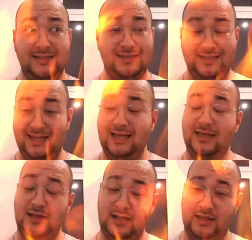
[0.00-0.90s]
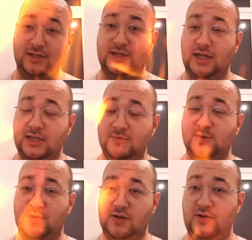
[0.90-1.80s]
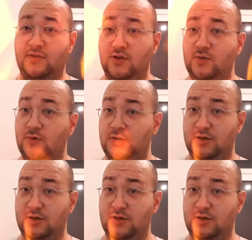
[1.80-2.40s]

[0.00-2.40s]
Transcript: Today, in the shade, it was apparently 31